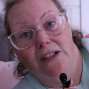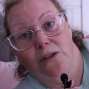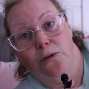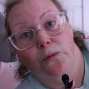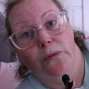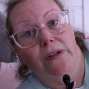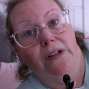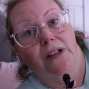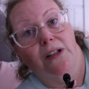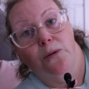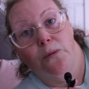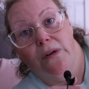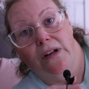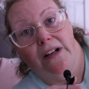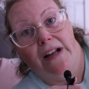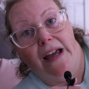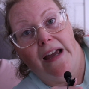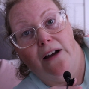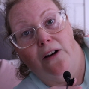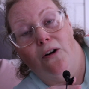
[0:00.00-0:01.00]
is a really
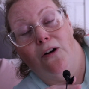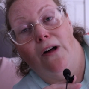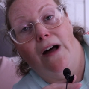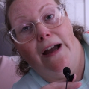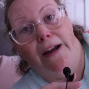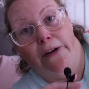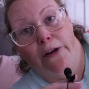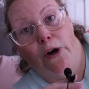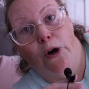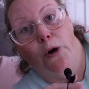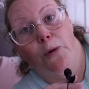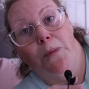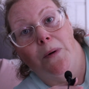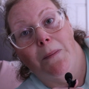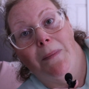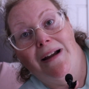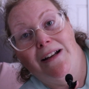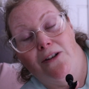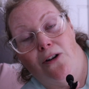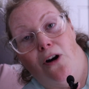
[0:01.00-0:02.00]
weird angle, I know, but
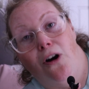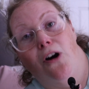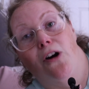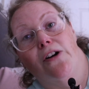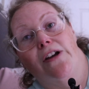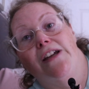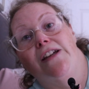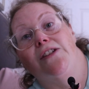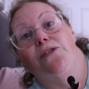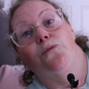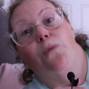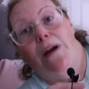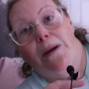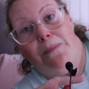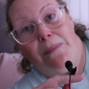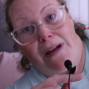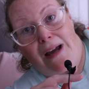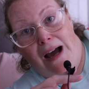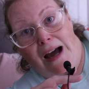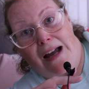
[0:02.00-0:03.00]
my dog is
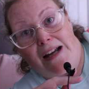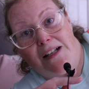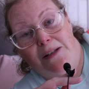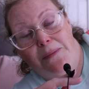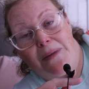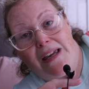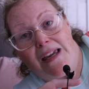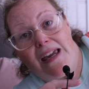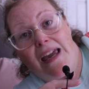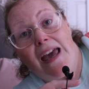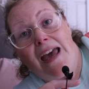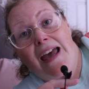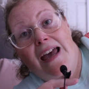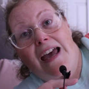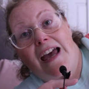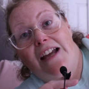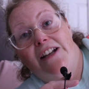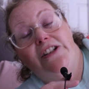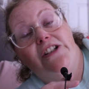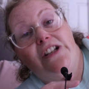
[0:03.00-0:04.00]
right behind me
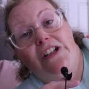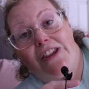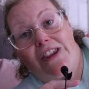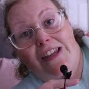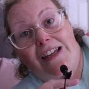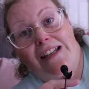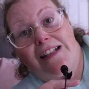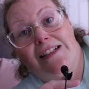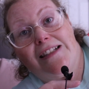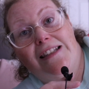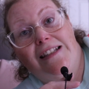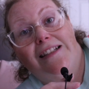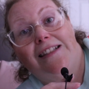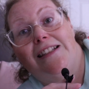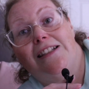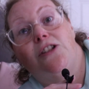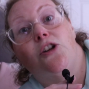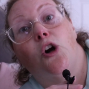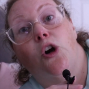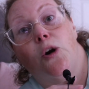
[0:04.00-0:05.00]
and she thinks this
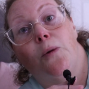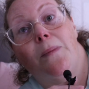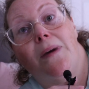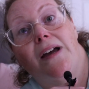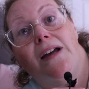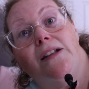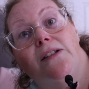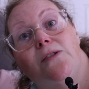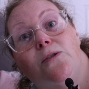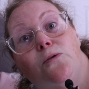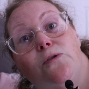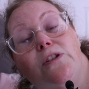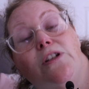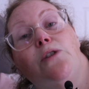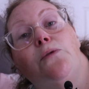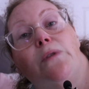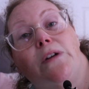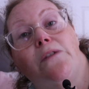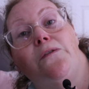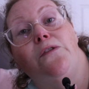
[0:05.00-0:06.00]
is her bed, so
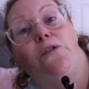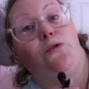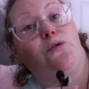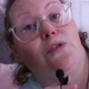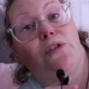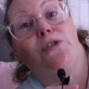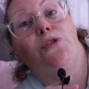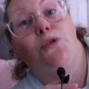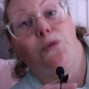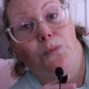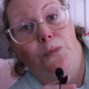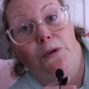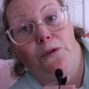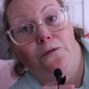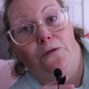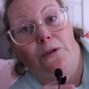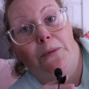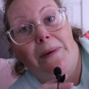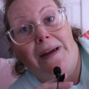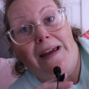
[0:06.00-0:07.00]
she refuses to move for